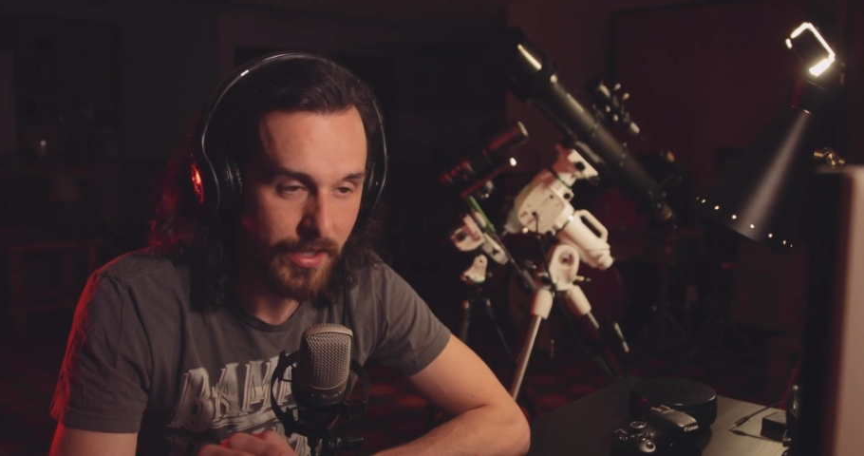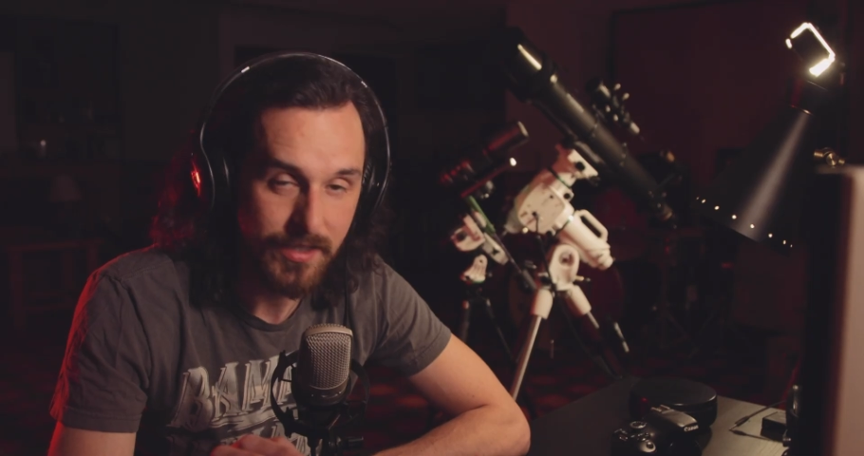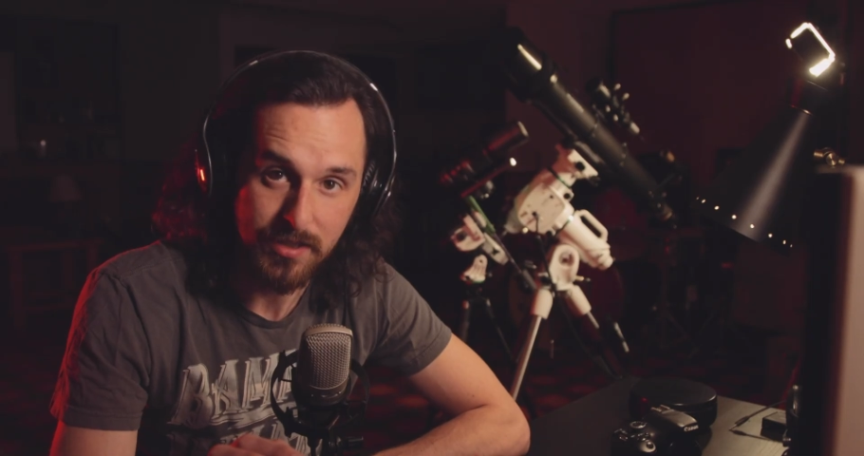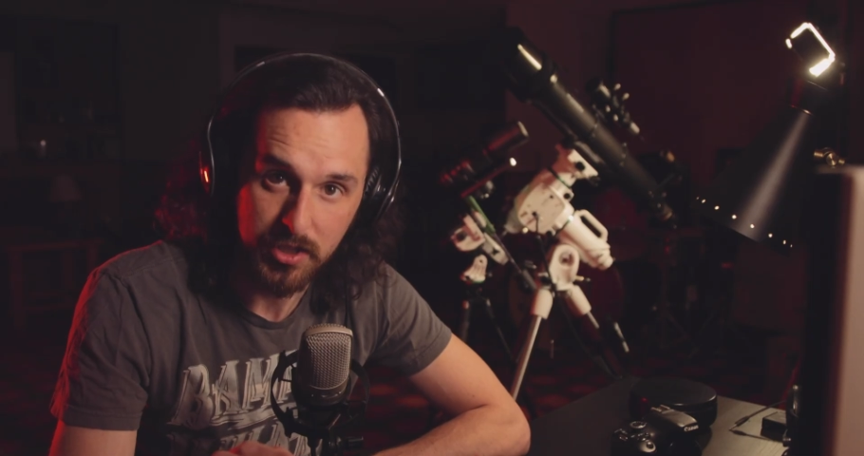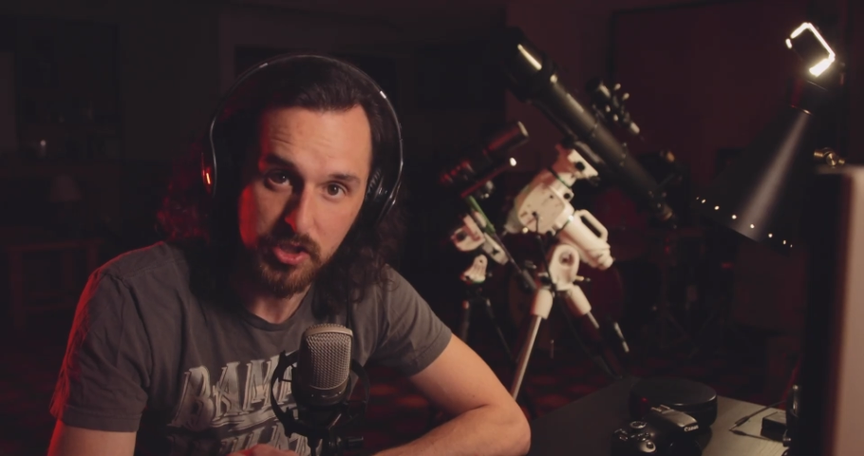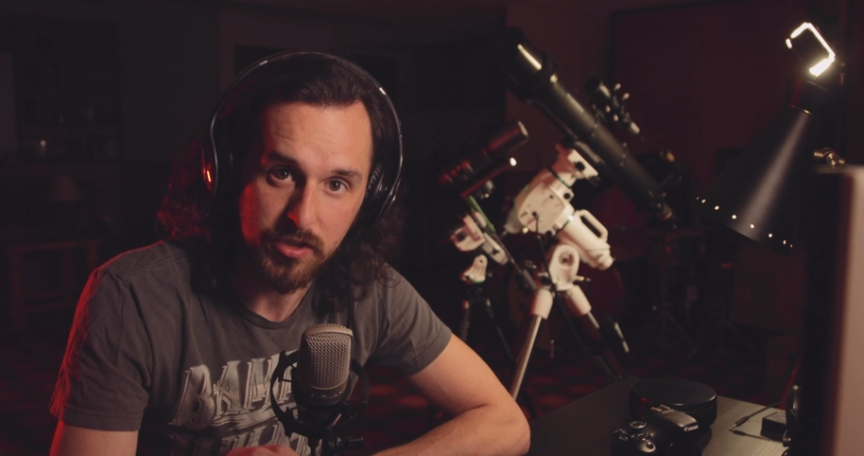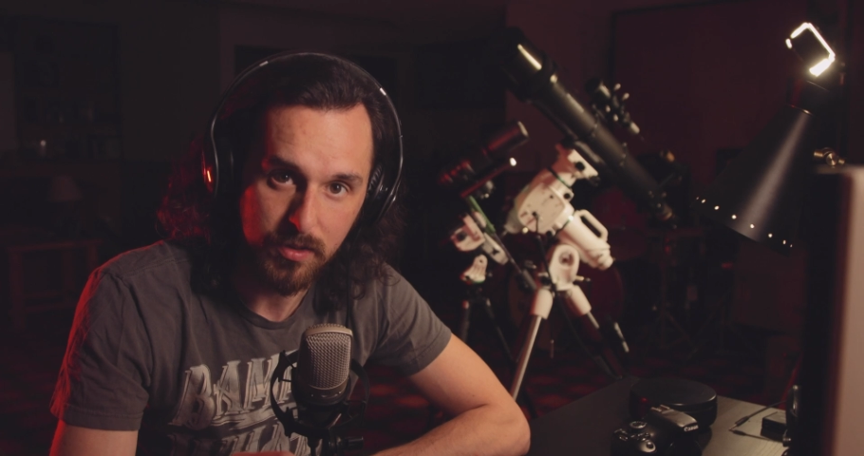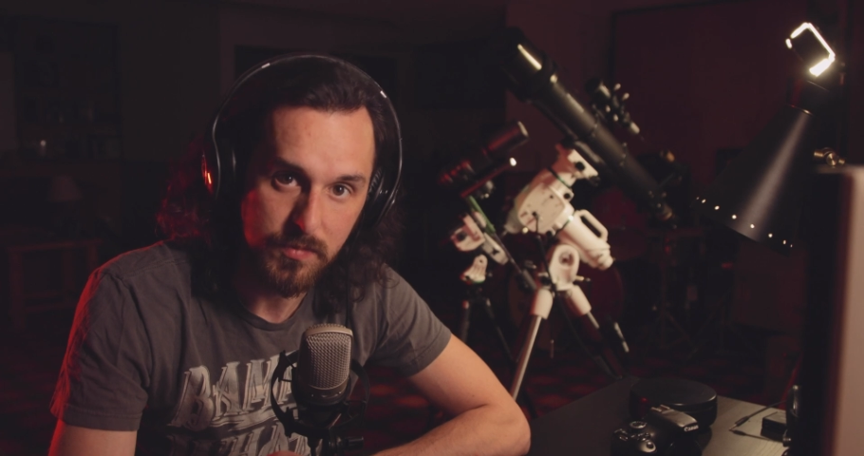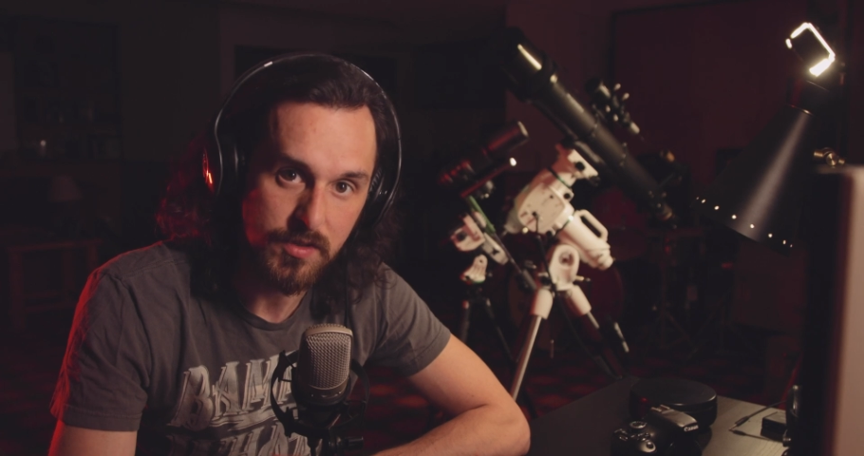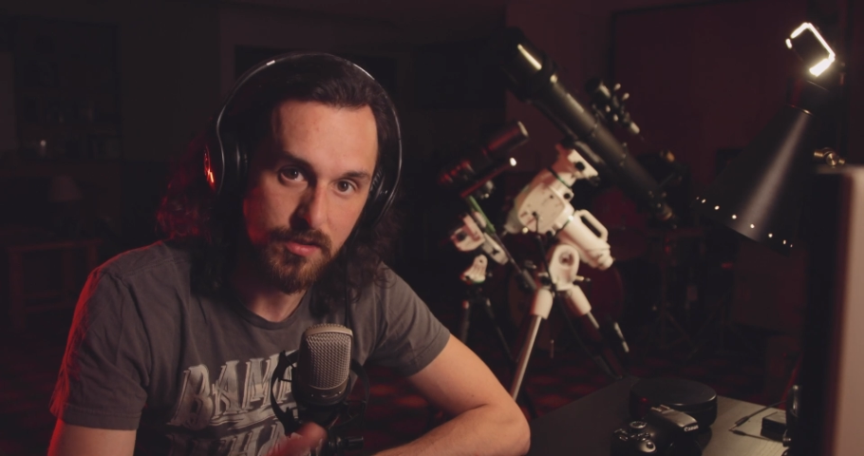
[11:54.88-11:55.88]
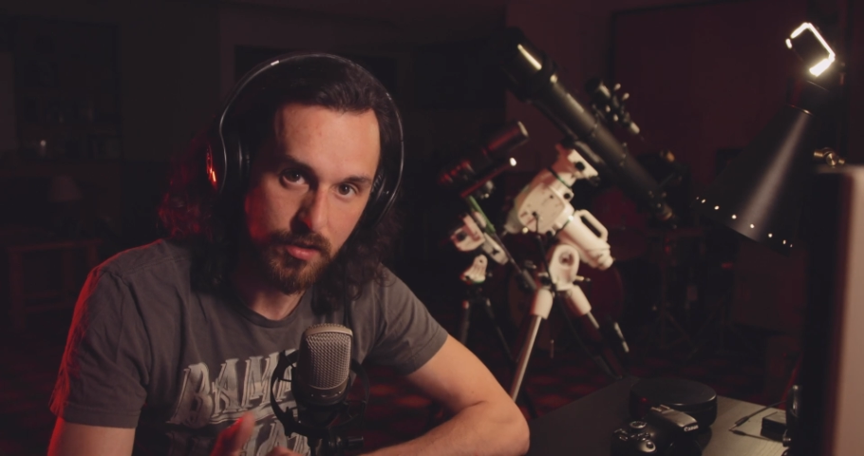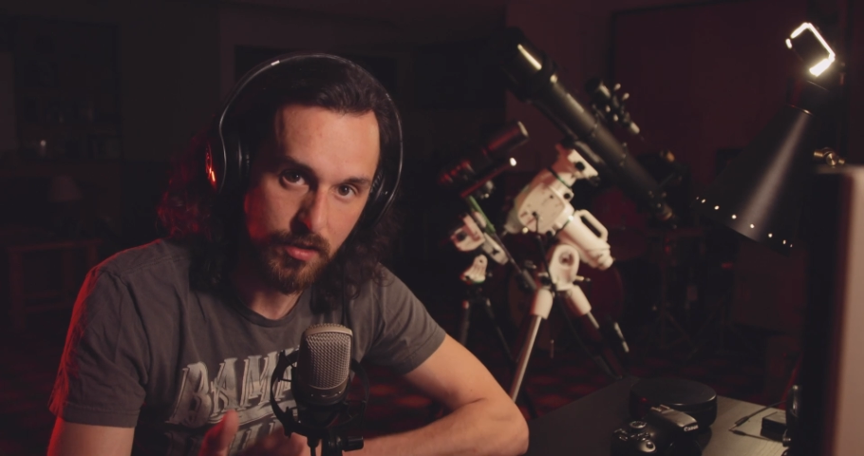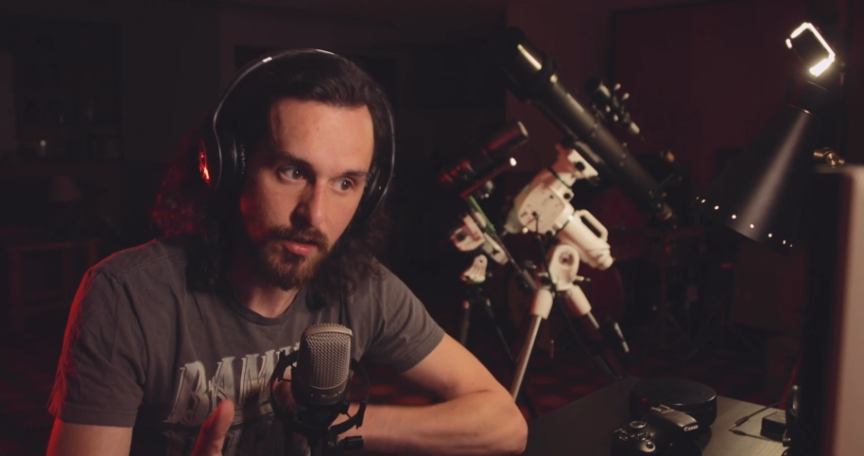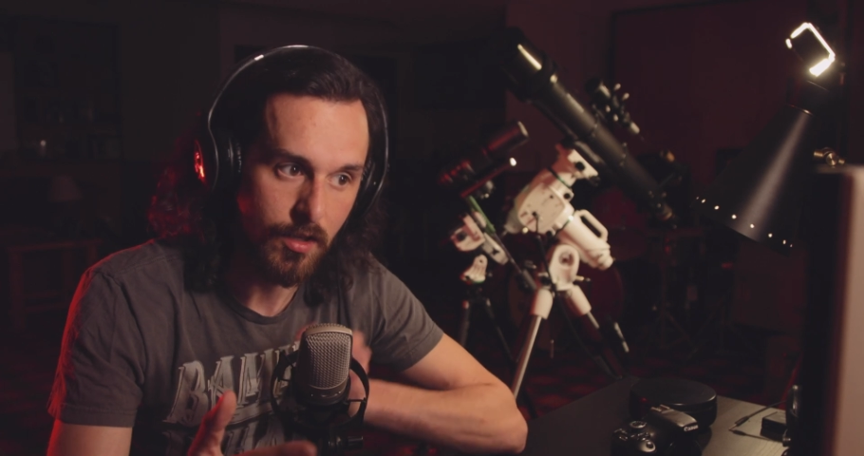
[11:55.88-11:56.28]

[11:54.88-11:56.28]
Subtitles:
plastic shims to